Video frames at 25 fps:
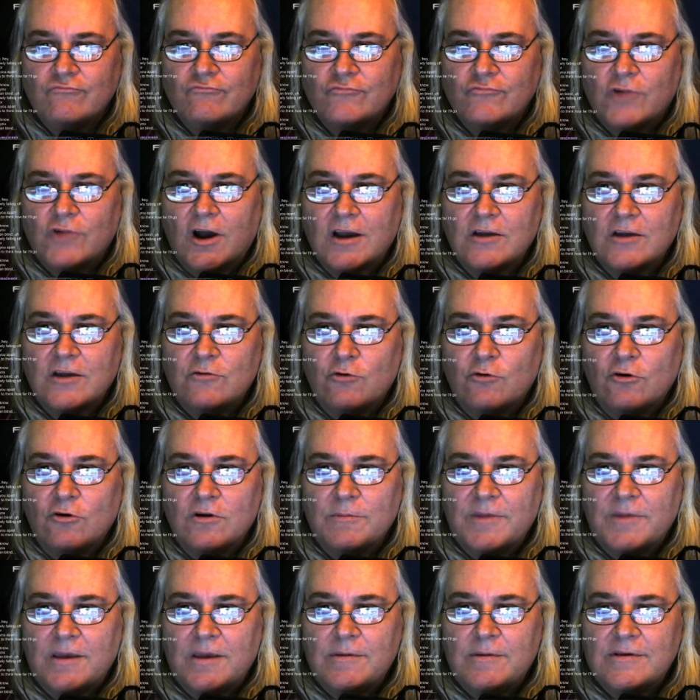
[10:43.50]
Rock and
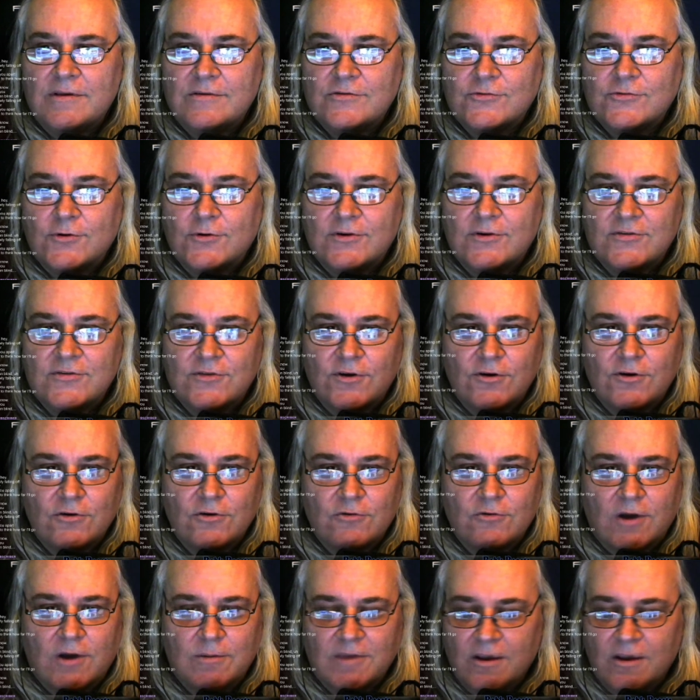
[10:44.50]
rolling, baby. Soda Stereo,
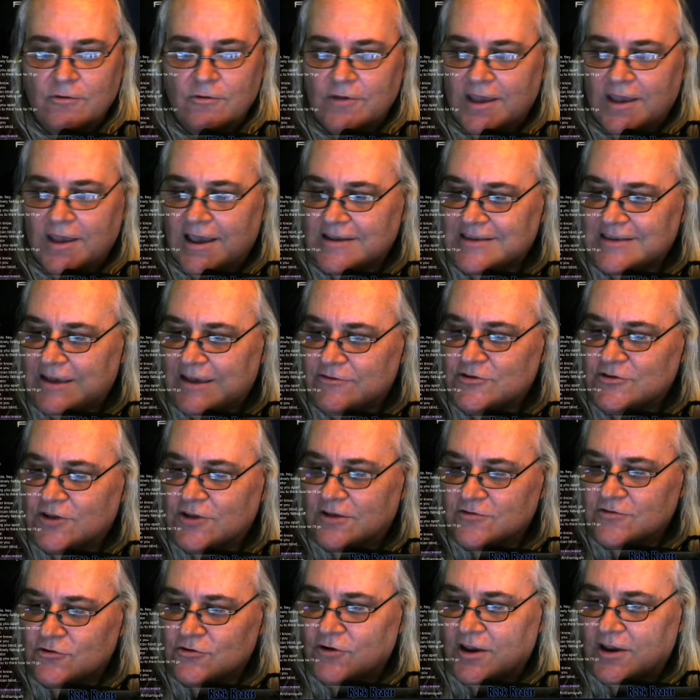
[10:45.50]
Rob K Reacts. Have
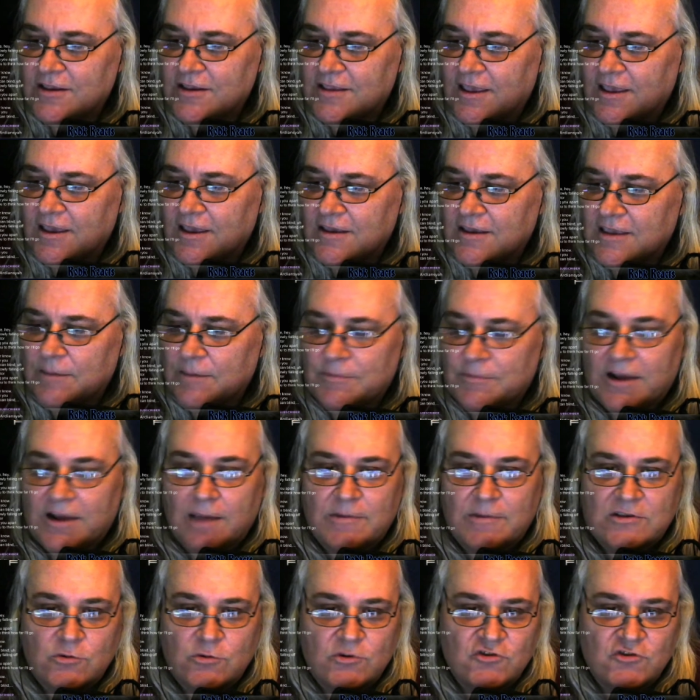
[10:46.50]
yourselves a great day. Keep an eye on
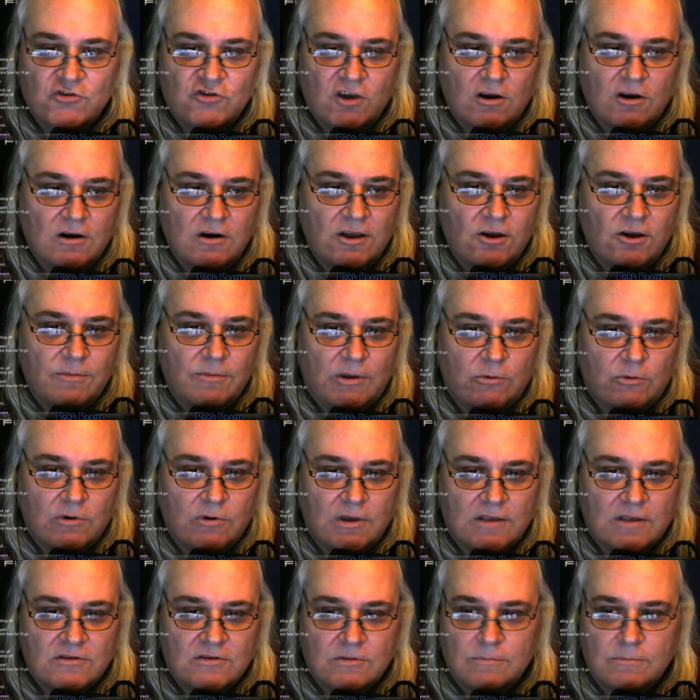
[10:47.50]
my Twitch channel later. Maybe we'll
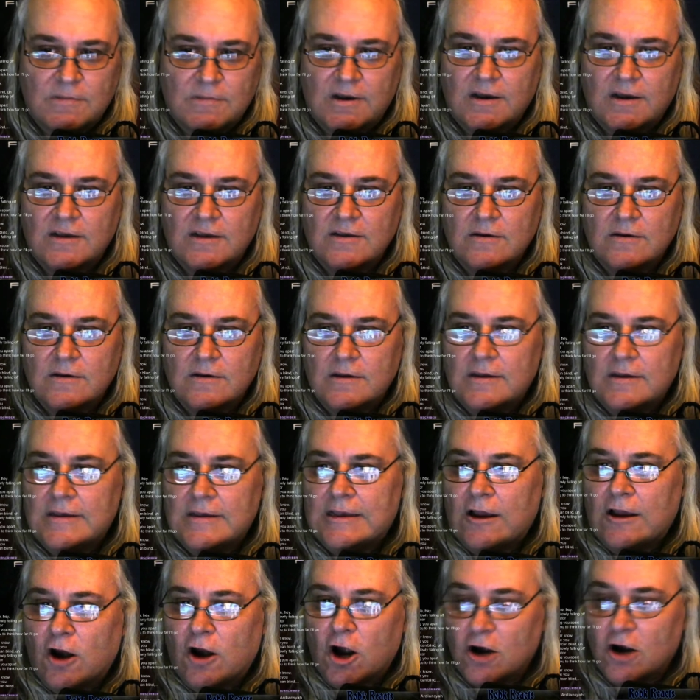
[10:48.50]
get some
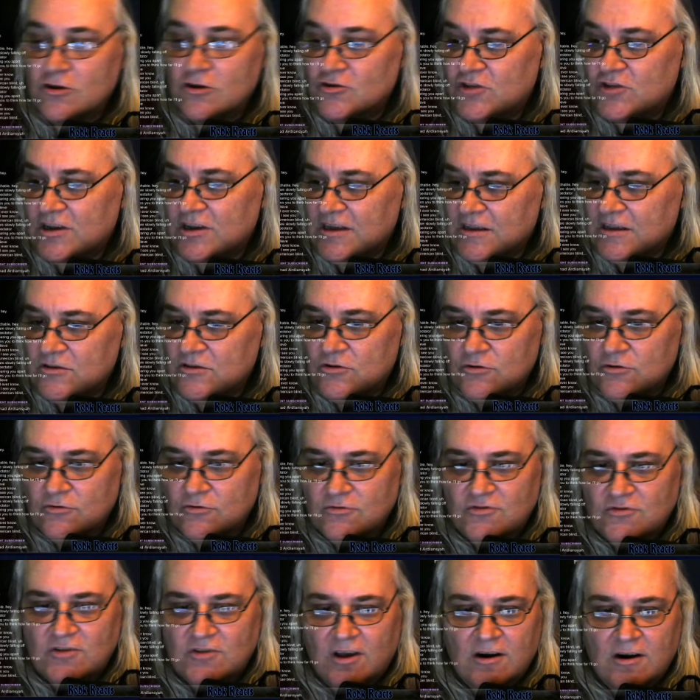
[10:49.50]
Argentinian
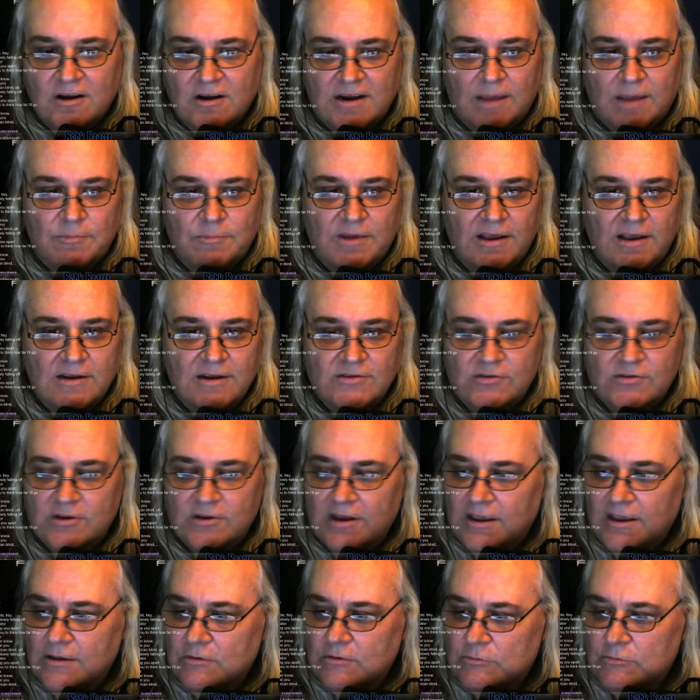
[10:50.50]
tunes done on that playlist
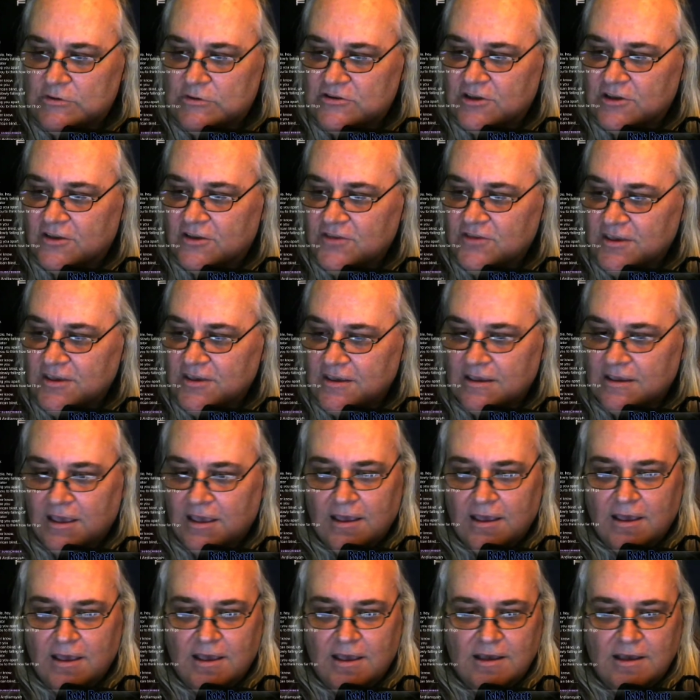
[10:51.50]
today. We shall see.
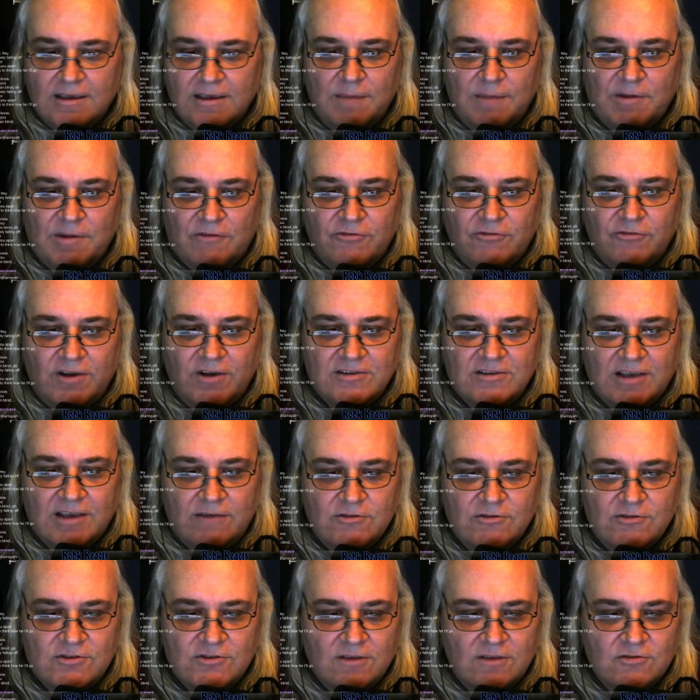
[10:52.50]
Okay, my friends, have
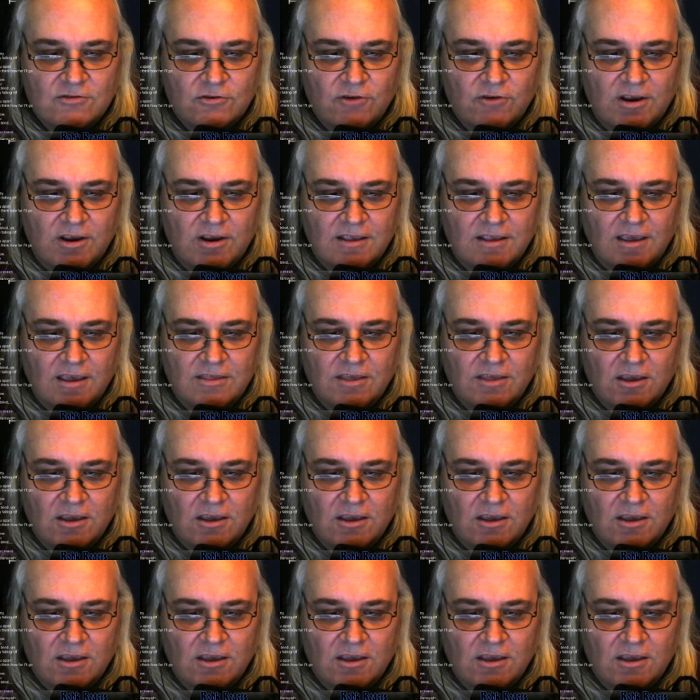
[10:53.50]
yourselves a great day.